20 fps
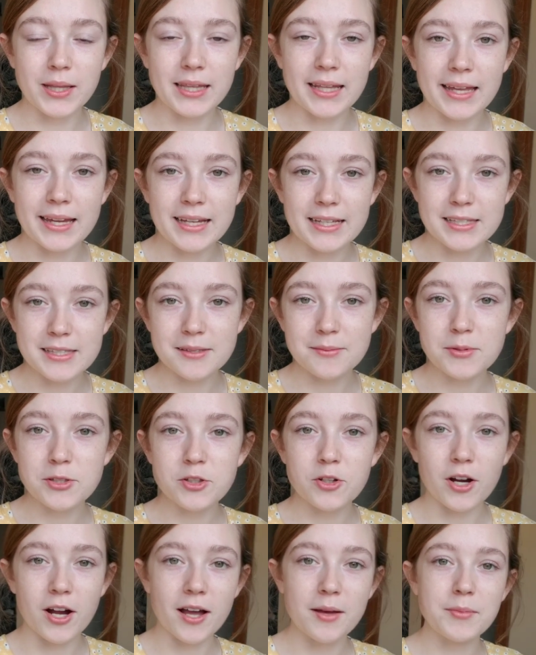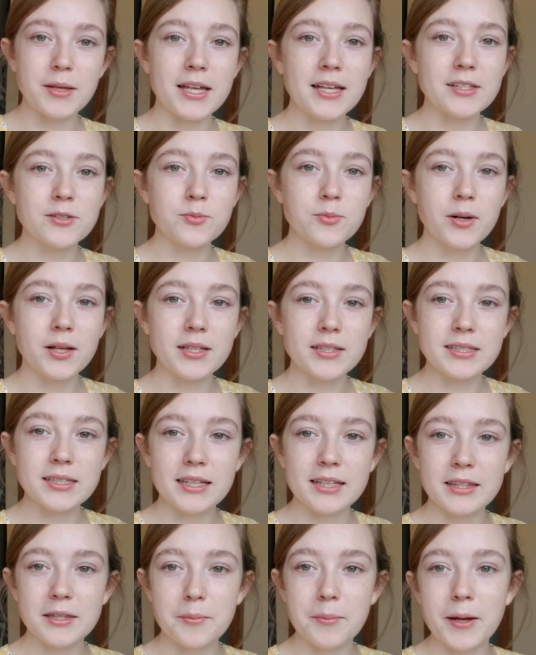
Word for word: like and subscribe as well as click the